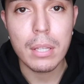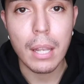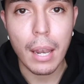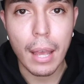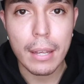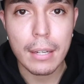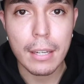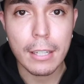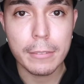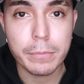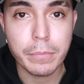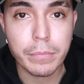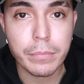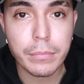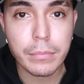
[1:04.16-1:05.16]
than likely,
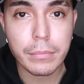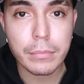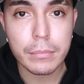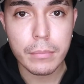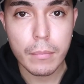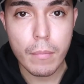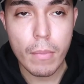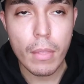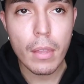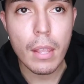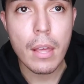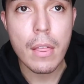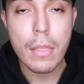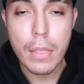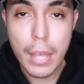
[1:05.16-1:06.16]

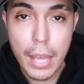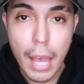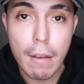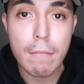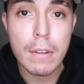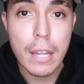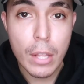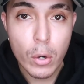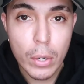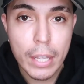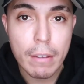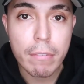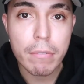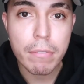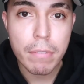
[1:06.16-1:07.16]
they have
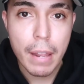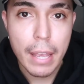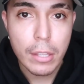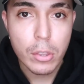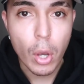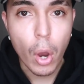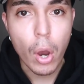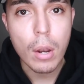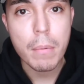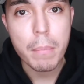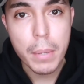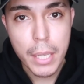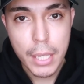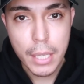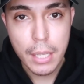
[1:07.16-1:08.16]
literally flaked on
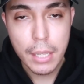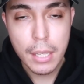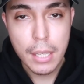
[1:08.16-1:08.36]
me